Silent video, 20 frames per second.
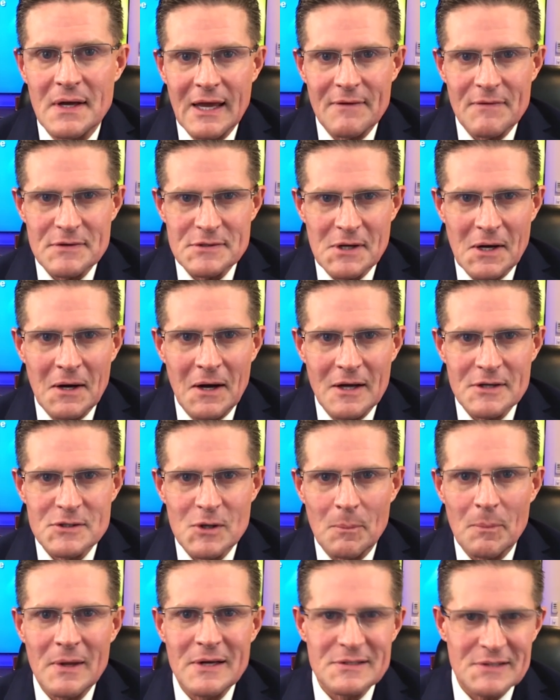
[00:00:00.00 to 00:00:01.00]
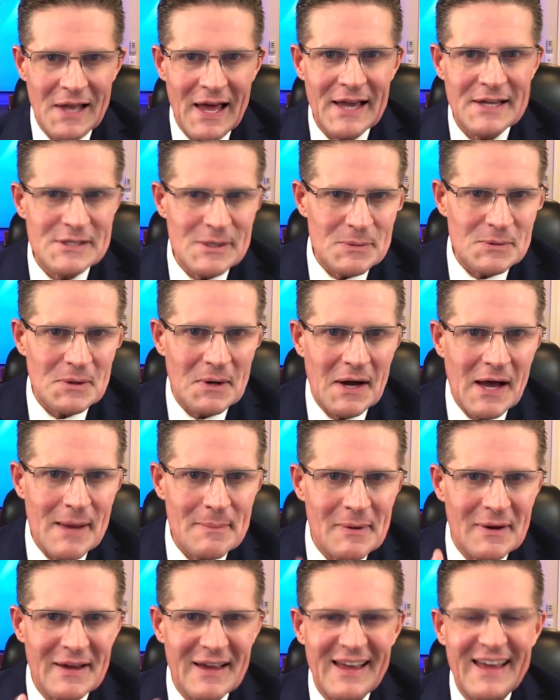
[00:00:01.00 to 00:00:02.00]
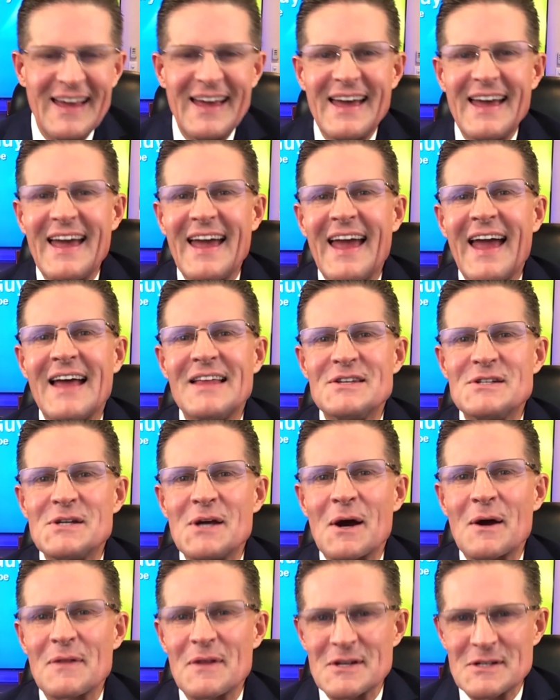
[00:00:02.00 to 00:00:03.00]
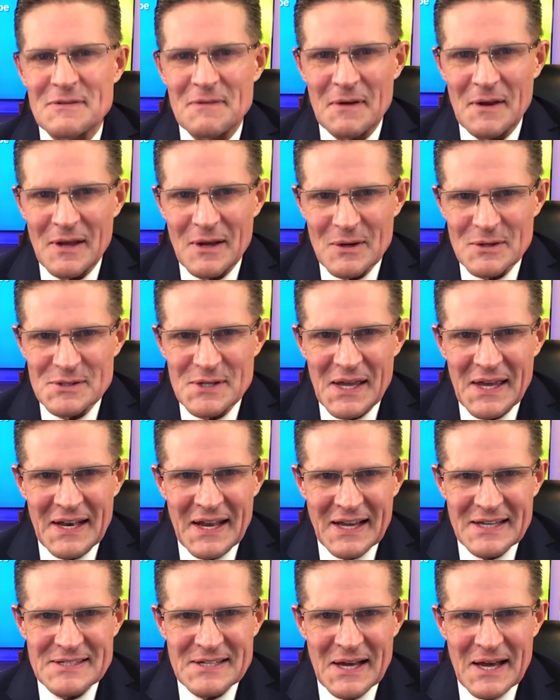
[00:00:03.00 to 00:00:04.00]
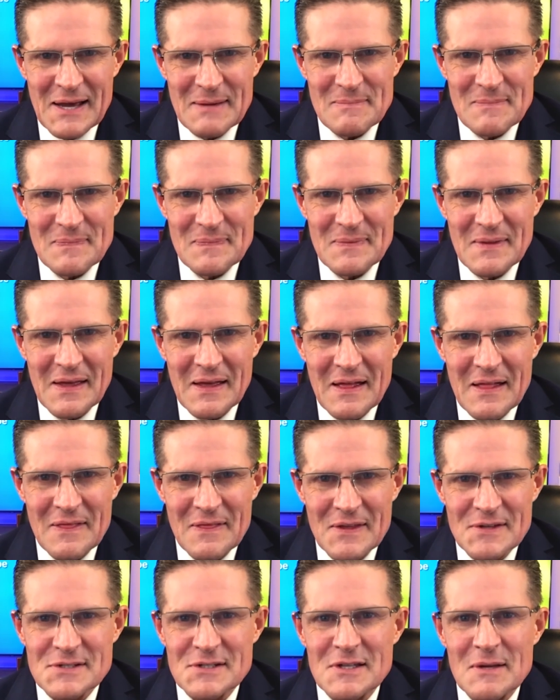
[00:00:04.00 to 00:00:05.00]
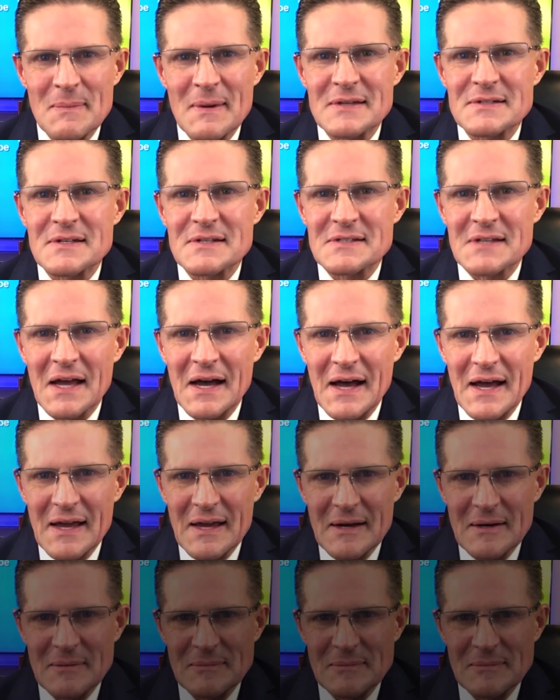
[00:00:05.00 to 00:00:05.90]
Give us a call. So please like, subscribe, and share this video. See you next time. This is The Business Guy.